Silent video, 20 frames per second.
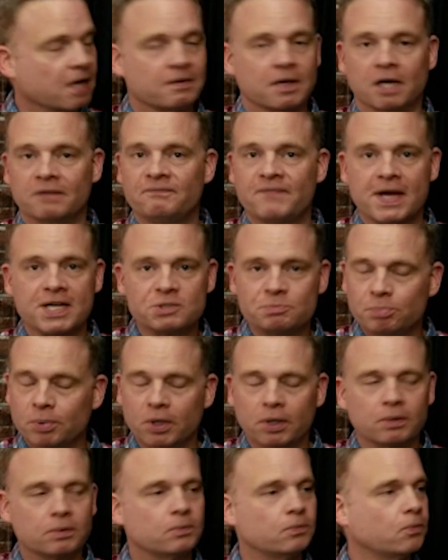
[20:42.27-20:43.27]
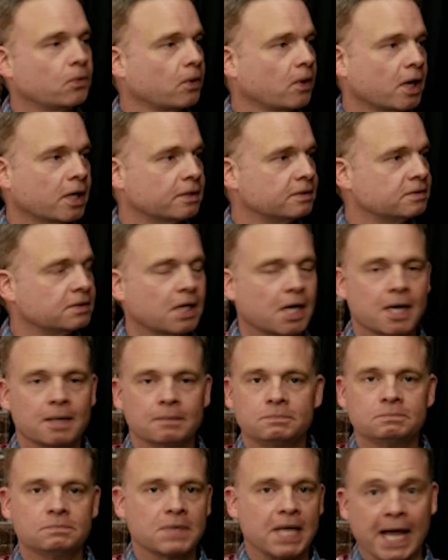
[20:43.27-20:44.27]
Facebook. We're on
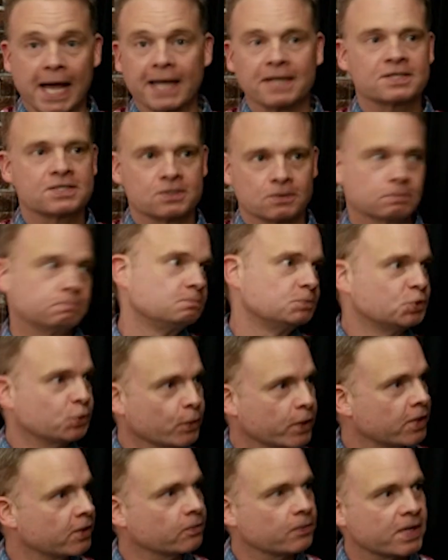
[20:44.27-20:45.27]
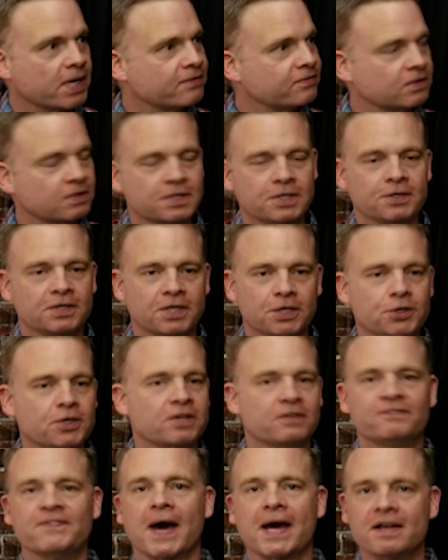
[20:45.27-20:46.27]
X or Twitter or whatever. You
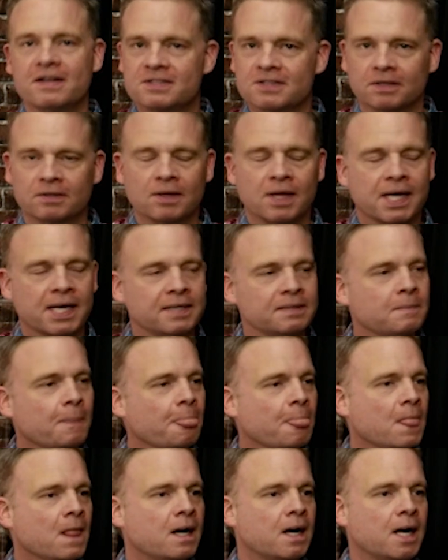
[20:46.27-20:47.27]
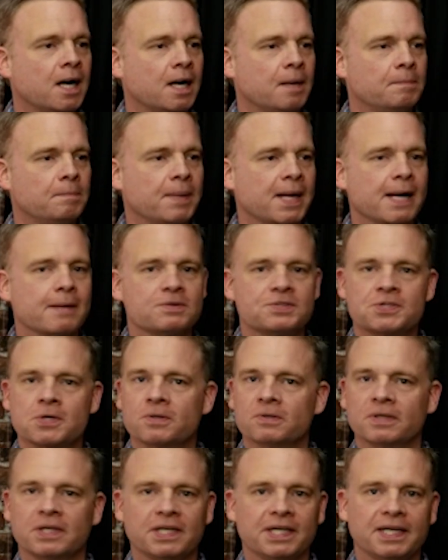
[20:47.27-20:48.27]
can find us online, but I would
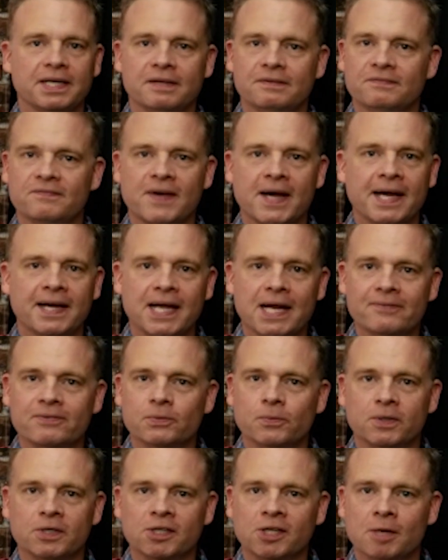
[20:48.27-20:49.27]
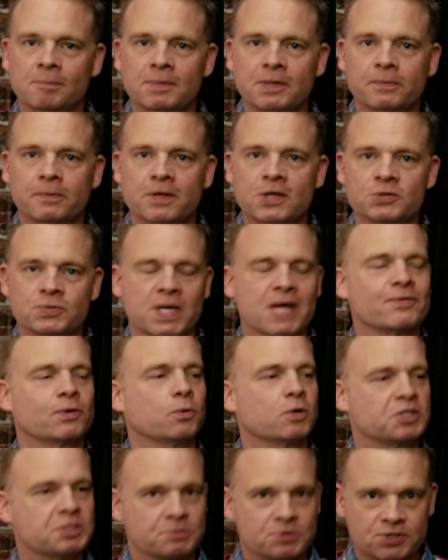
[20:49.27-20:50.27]
certainly invite everyone to come be with us. We have our
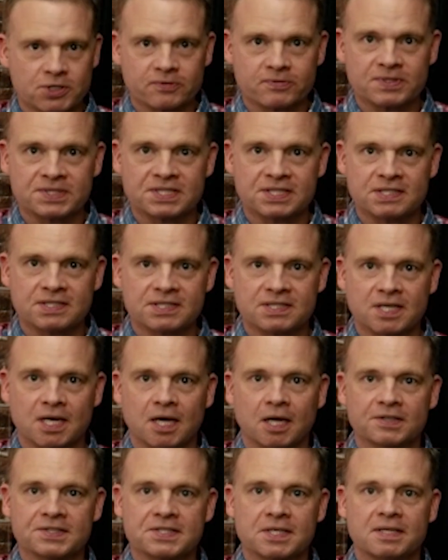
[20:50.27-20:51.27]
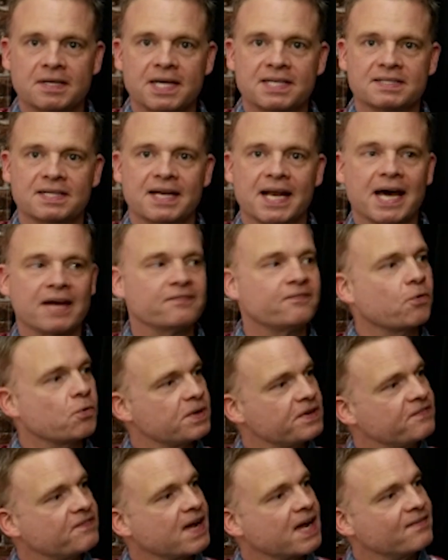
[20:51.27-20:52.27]
worship services on Sundays at
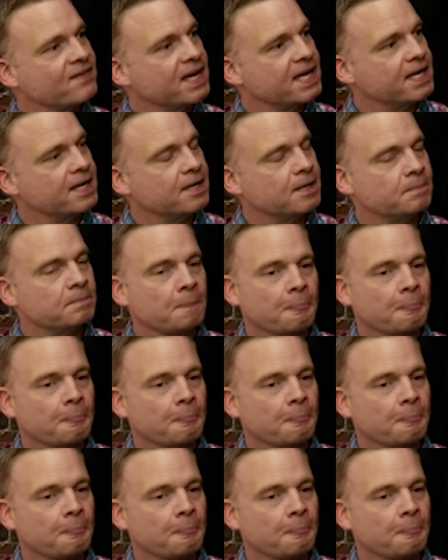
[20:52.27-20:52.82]
9:45 a.m.,